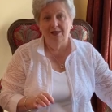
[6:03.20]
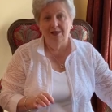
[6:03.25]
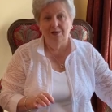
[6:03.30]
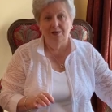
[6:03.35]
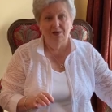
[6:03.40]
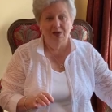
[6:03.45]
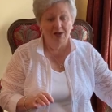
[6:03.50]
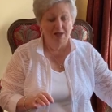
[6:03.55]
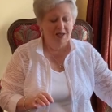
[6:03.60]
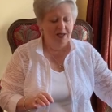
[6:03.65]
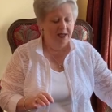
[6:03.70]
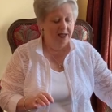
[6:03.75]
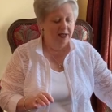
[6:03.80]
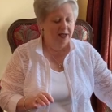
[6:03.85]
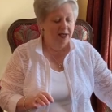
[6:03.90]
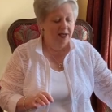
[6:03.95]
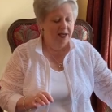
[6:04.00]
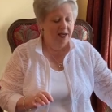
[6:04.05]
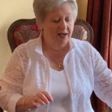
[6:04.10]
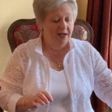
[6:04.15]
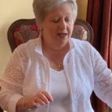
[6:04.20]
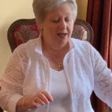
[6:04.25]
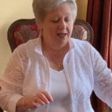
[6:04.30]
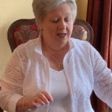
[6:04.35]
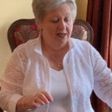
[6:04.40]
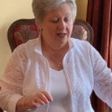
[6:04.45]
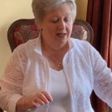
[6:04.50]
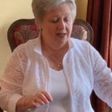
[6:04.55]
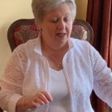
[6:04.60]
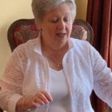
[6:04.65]
them really
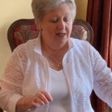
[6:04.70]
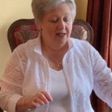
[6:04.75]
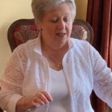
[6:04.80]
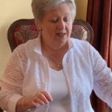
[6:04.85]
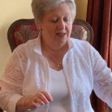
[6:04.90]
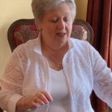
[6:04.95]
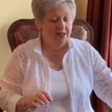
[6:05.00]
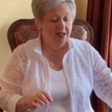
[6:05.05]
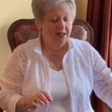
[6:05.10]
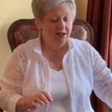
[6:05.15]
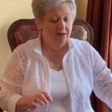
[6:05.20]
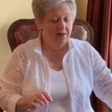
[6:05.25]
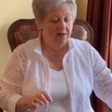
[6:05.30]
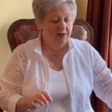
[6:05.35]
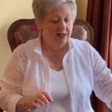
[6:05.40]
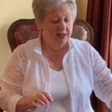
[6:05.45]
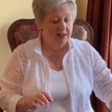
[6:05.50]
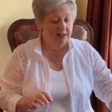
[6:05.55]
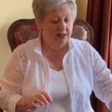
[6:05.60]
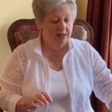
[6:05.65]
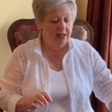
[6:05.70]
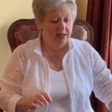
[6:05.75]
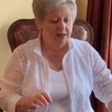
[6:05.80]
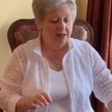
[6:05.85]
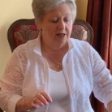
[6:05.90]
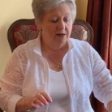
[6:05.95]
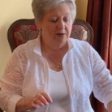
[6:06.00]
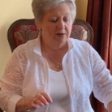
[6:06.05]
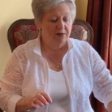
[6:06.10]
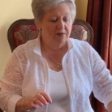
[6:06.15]
instead of us,
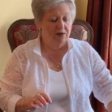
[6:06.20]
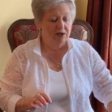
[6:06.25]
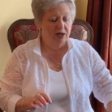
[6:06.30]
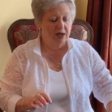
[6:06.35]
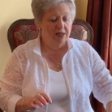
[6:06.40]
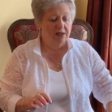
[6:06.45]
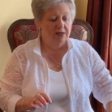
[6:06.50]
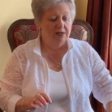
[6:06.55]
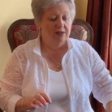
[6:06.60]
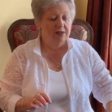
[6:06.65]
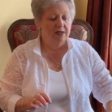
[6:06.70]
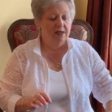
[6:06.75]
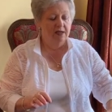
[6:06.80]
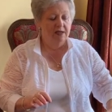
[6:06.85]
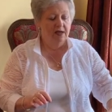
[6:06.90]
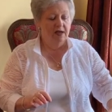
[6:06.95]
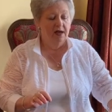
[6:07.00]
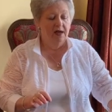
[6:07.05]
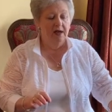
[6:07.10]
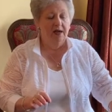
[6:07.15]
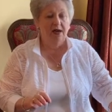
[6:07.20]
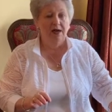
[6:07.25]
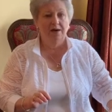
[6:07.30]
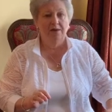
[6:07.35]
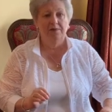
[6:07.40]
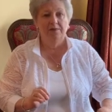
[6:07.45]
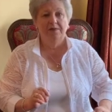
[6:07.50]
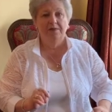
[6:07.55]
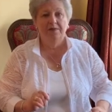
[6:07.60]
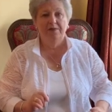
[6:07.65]
except for us,
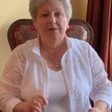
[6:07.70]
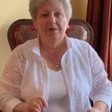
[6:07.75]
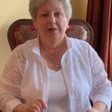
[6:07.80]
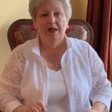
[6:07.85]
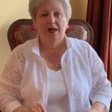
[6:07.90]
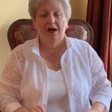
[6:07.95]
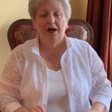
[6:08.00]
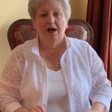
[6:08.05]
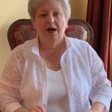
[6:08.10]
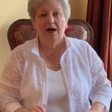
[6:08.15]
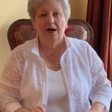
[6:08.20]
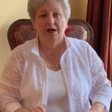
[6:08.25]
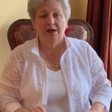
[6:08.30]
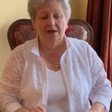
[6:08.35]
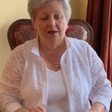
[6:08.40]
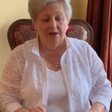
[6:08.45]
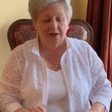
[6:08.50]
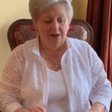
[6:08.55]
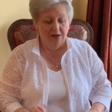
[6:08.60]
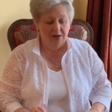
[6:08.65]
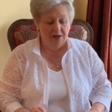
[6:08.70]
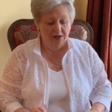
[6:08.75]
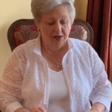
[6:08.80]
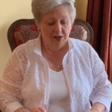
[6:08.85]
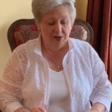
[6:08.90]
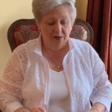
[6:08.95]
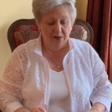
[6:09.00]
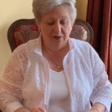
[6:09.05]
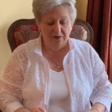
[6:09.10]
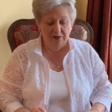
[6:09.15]
are
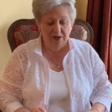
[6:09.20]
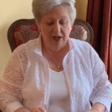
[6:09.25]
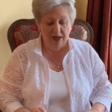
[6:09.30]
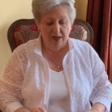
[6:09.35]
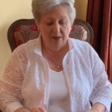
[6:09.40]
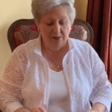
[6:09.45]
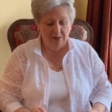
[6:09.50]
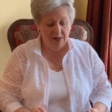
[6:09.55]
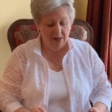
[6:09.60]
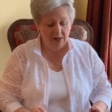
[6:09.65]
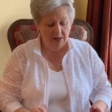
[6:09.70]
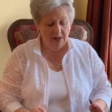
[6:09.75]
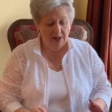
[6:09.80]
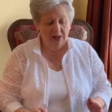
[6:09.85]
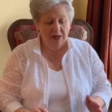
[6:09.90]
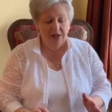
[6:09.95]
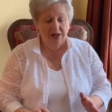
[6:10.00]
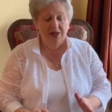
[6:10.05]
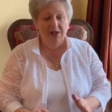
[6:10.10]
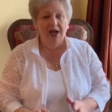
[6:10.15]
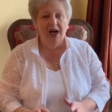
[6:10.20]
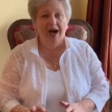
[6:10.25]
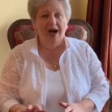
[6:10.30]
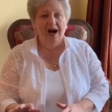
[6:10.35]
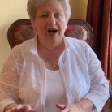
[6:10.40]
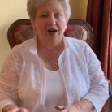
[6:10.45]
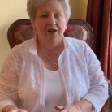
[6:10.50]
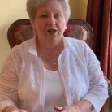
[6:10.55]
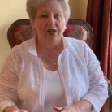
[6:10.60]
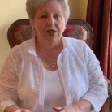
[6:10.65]
also available. The
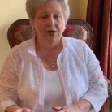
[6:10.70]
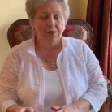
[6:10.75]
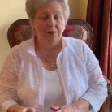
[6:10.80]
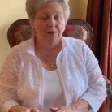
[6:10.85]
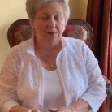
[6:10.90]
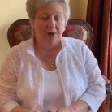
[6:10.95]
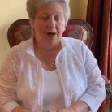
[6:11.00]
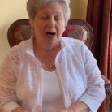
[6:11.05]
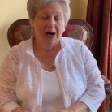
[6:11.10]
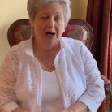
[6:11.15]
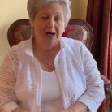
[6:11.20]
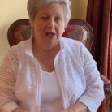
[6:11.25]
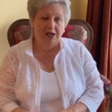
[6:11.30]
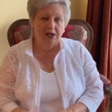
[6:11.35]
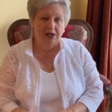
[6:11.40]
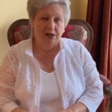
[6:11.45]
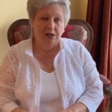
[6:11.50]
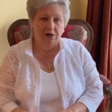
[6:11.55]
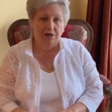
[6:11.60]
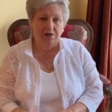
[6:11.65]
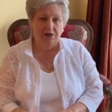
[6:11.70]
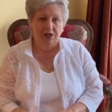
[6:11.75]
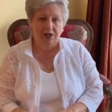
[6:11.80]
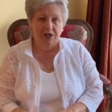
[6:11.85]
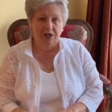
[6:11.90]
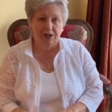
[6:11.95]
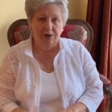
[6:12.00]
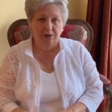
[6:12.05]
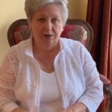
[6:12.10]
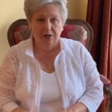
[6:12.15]
other part of the
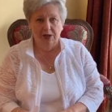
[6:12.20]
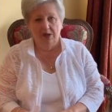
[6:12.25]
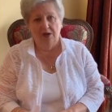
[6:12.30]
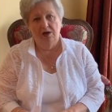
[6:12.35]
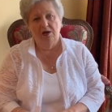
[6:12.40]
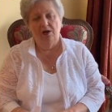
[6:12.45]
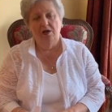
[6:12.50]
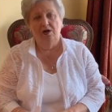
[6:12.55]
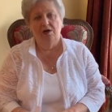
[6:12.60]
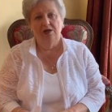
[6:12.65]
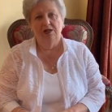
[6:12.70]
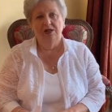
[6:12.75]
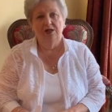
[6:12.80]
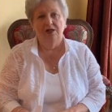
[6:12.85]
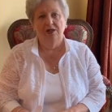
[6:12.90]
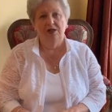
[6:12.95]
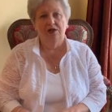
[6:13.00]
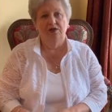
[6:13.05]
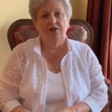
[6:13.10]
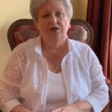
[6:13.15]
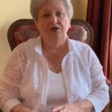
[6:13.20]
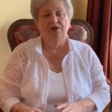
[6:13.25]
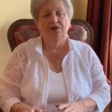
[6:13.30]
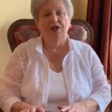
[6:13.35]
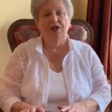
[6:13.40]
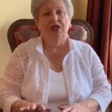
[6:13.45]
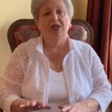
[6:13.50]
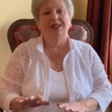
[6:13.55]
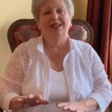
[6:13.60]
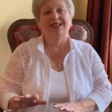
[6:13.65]
dowsing rods, the
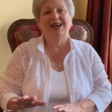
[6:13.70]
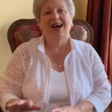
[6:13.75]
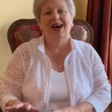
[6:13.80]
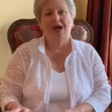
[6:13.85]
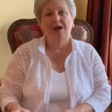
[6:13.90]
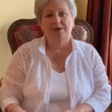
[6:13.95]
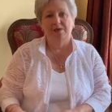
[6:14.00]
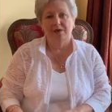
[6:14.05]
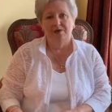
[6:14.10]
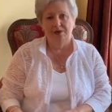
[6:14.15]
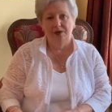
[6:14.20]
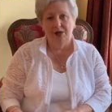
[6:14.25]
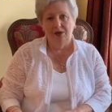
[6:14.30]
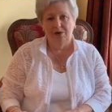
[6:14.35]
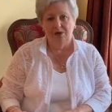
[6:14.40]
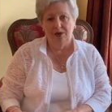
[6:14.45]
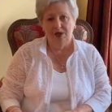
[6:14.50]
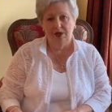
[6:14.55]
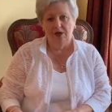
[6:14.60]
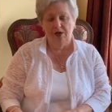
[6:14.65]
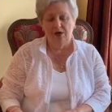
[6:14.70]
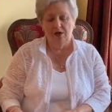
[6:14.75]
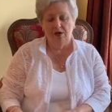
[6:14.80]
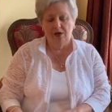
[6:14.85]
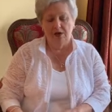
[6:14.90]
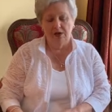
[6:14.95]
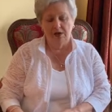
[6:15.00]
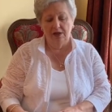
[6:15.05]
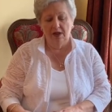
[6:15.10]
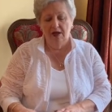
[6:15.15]
different type of dowsing
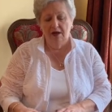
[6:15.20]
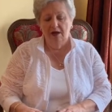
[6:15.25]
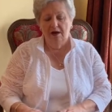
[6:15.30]
rods,